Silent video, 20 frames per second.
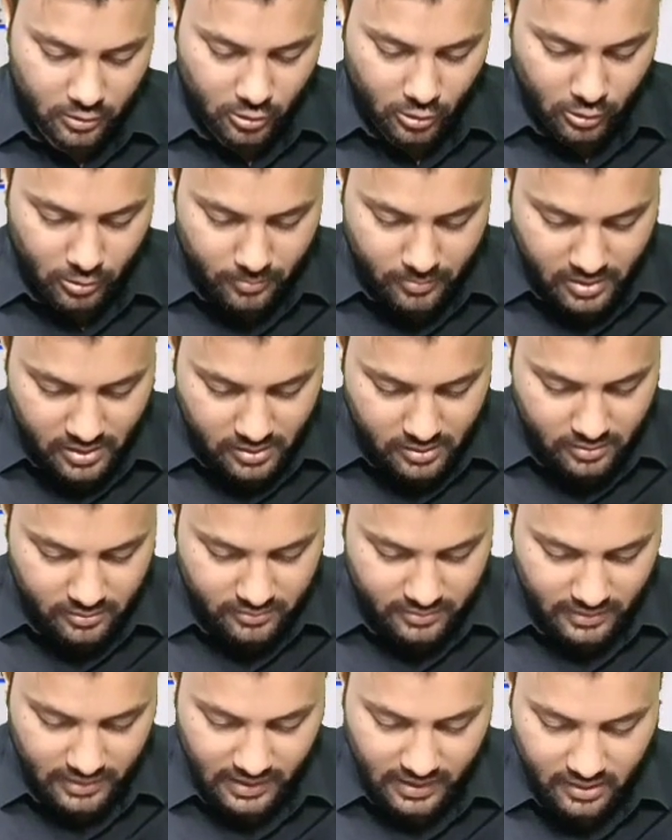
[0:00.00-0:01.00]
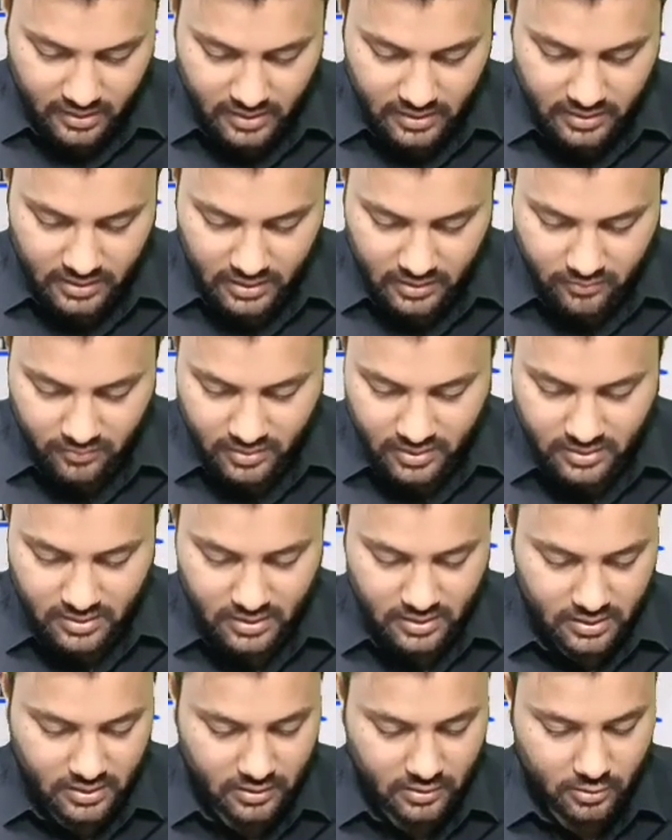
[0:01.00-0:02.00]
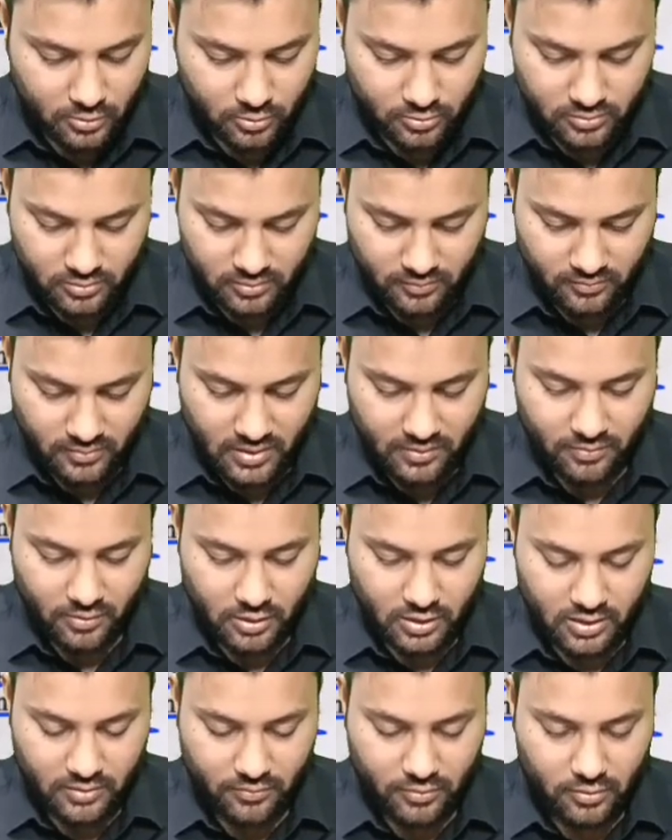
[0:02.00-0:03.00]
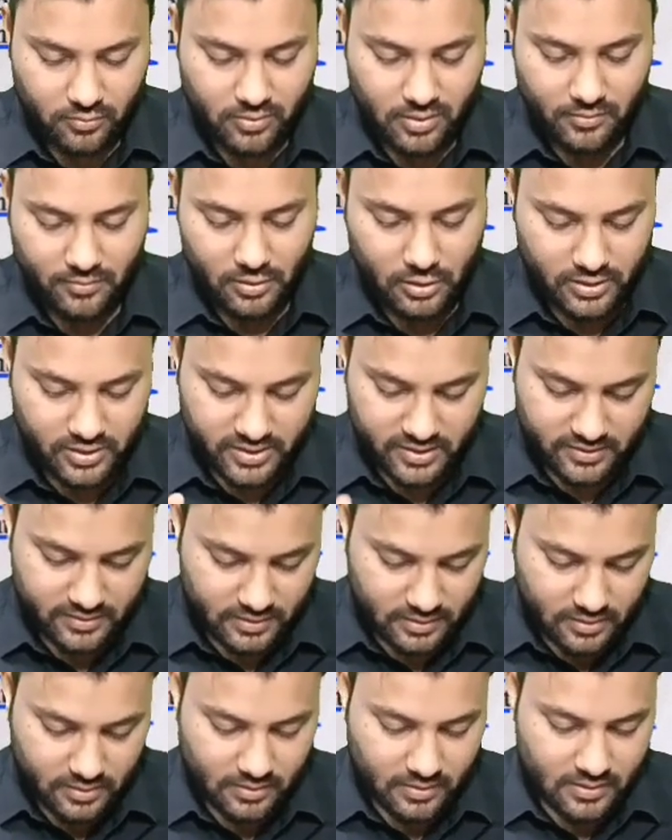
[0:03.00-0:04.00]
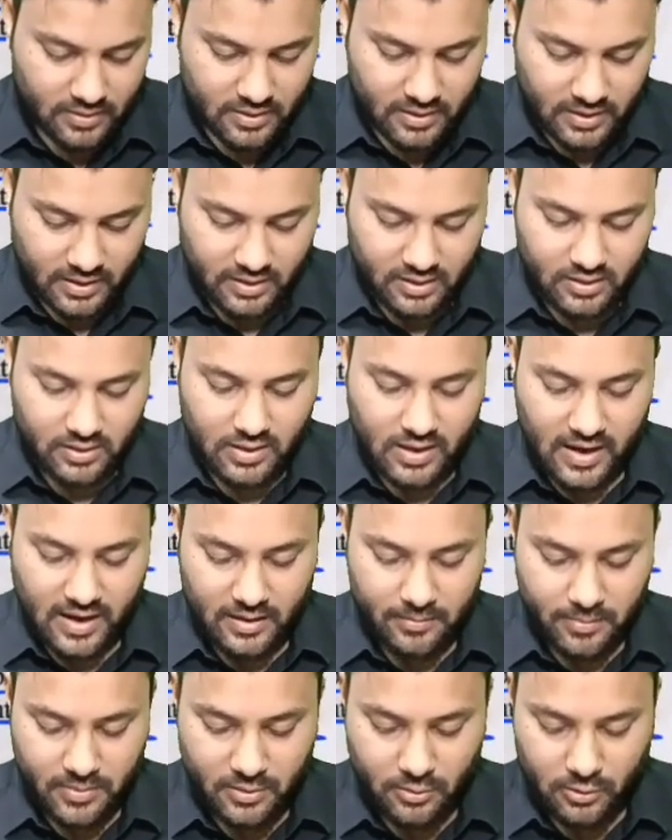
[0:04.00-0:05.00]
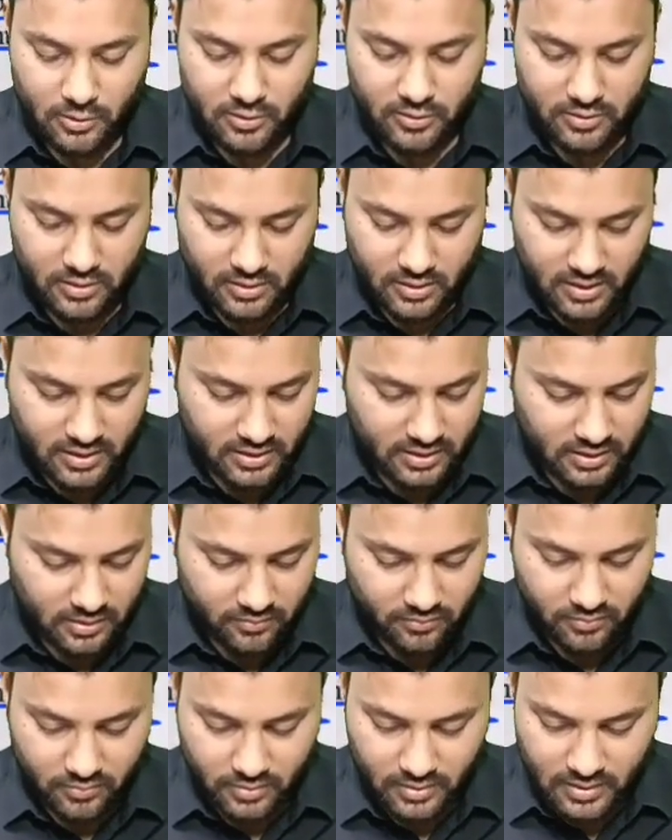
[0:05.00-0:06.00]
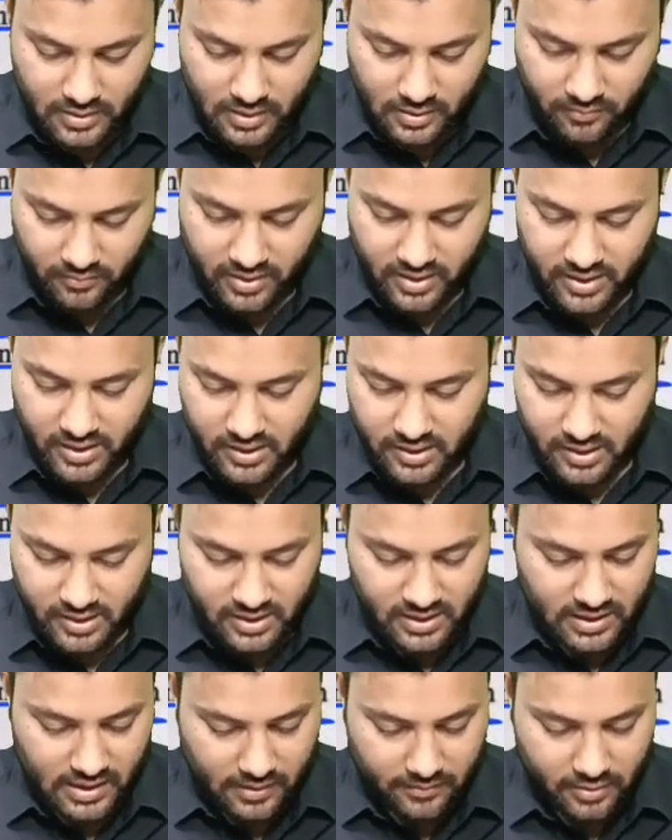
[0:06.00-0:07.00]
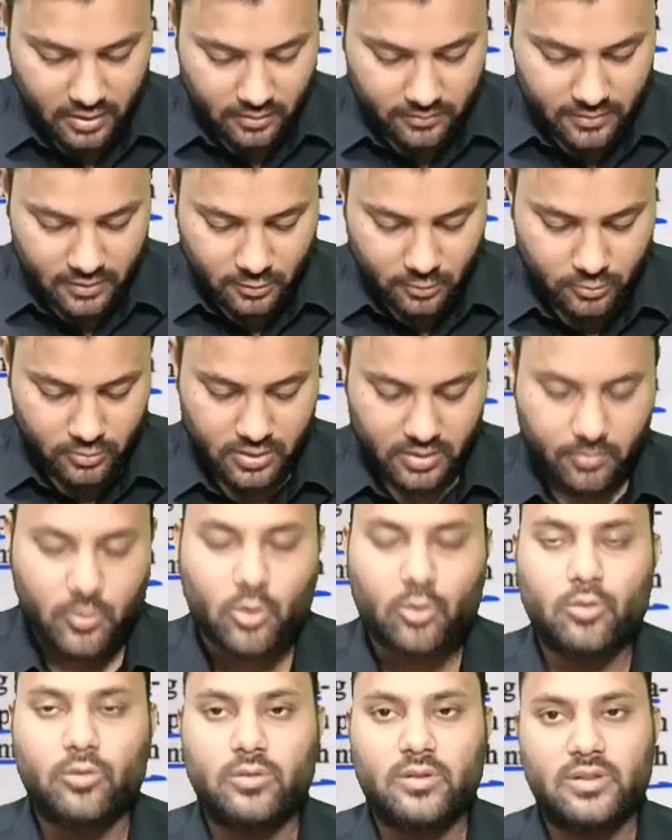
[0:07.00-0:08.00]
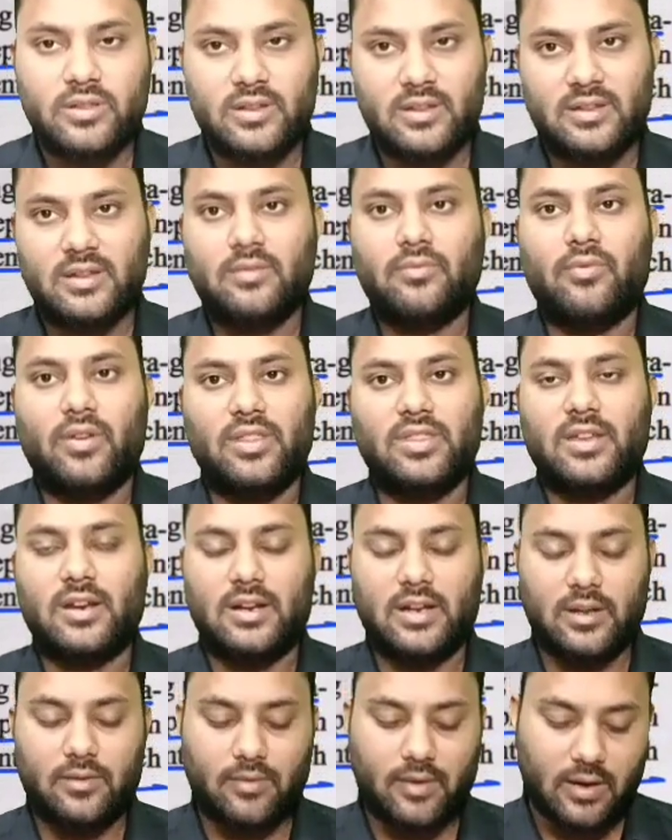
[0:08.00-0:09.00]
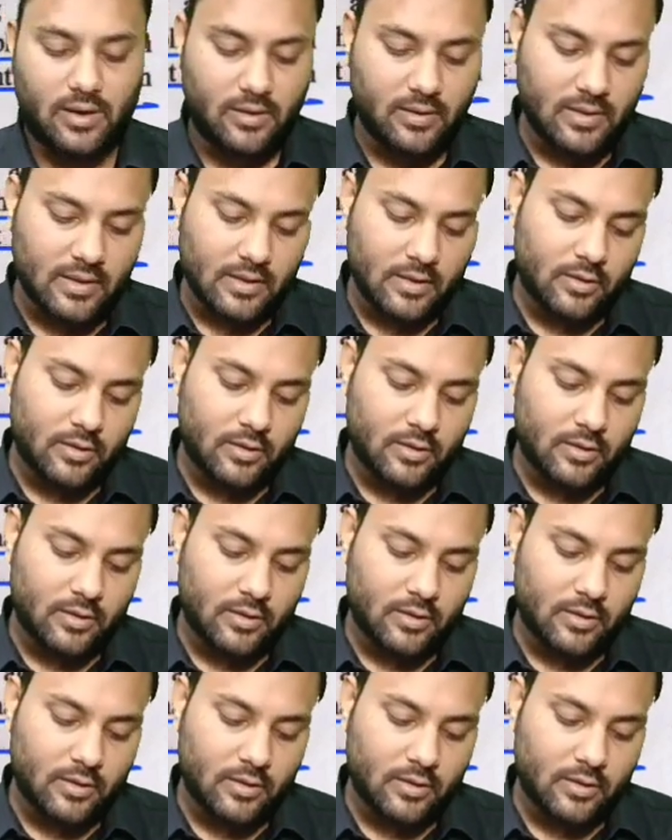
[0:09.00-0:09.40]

Normal saline contain 130, no, 144 we have already seen, and in Hartmann solution contain 111 of the sodium. No, this is 131.